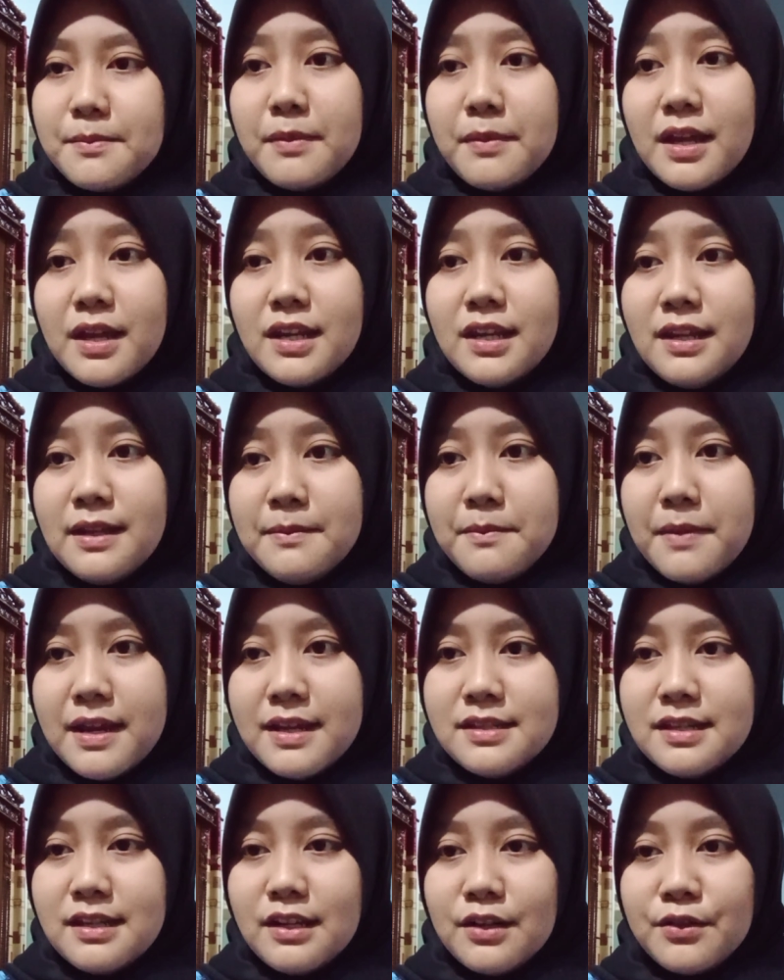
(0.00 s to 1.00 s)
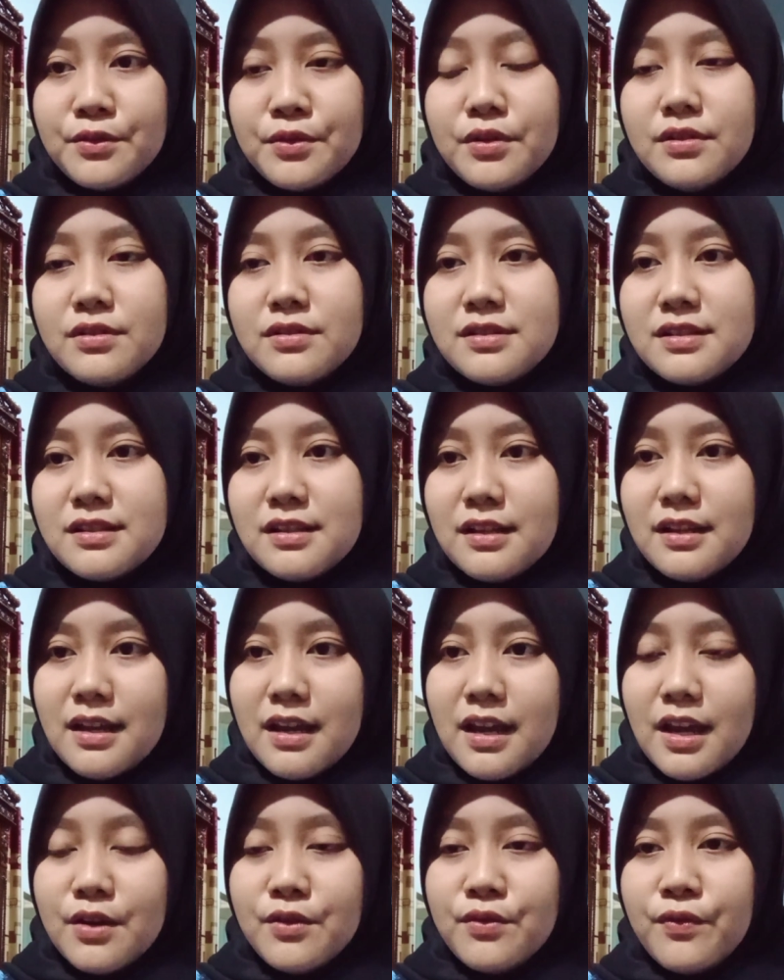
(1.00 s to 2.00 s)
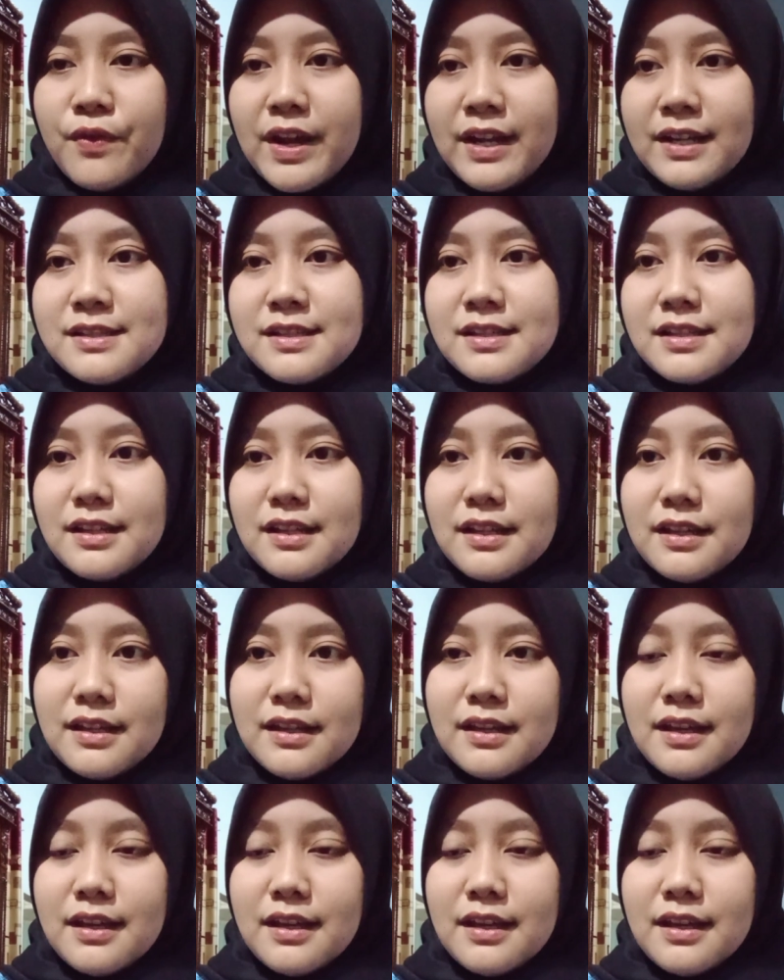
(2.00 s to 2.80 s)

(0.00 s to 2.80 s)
many basic rules and facts